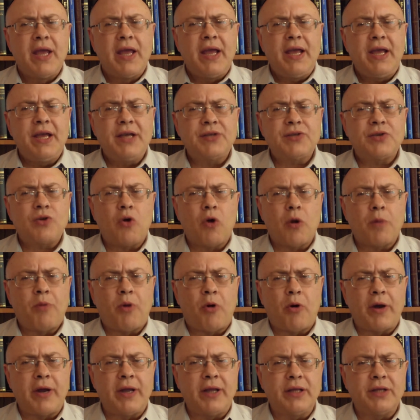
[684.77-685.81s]
his
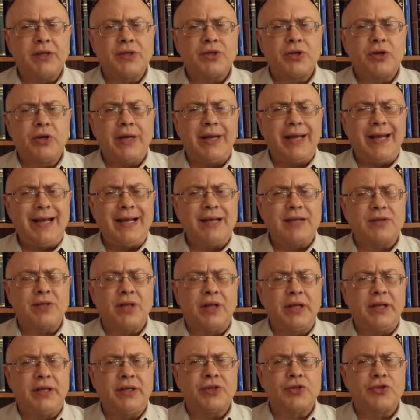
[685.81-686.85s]
corporealist could
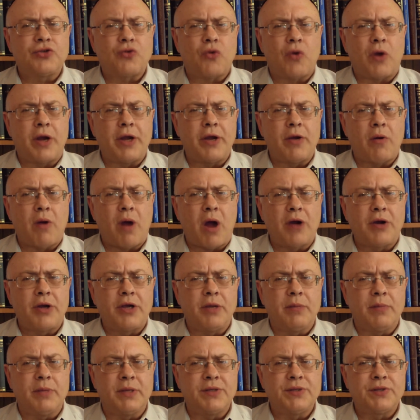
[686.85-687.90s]
easily destroy your
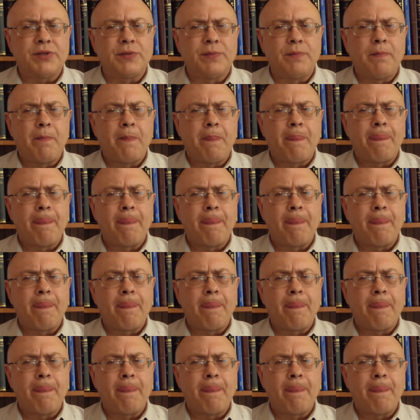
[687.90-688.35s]
arguments.